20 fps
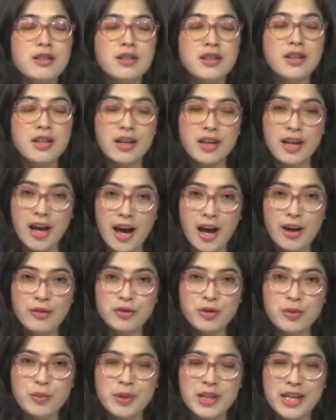have
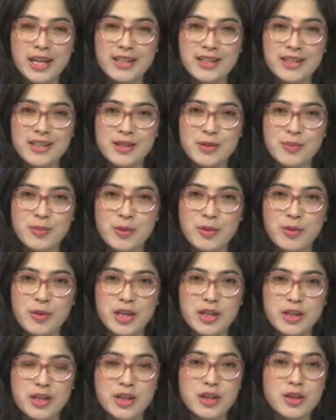to be an
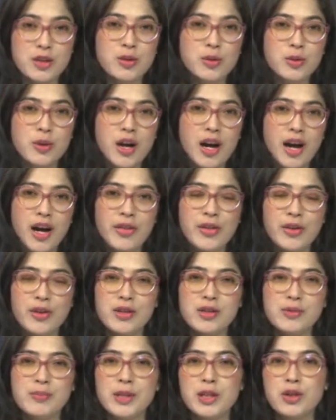inspiration to
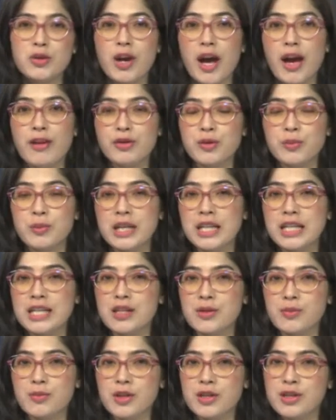others, but you have to be an
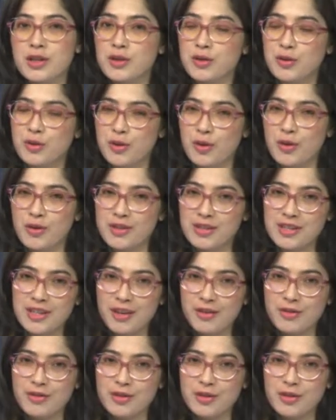inspiration to
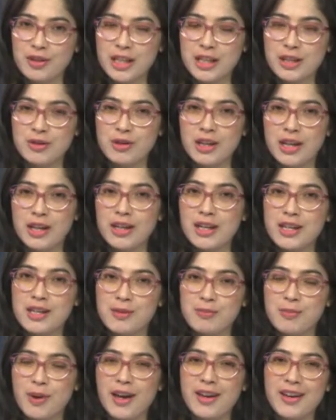yourself so that you can
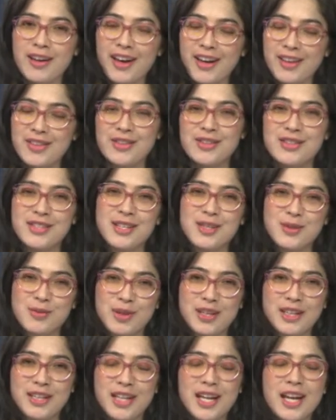inspire others as
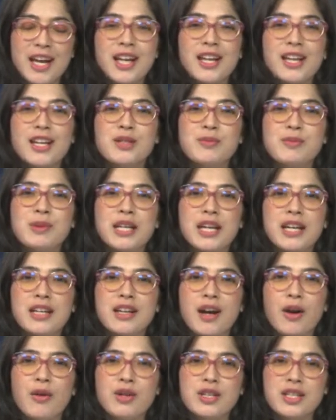well. Let's begin
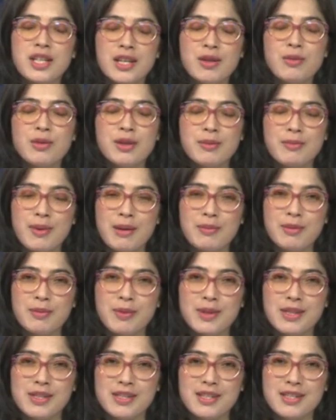our day with a Bible
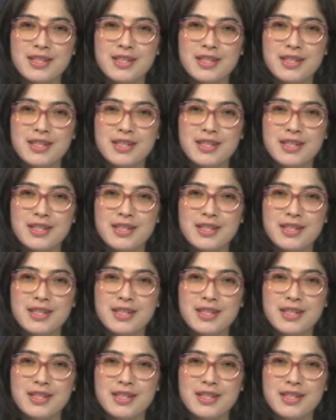passage.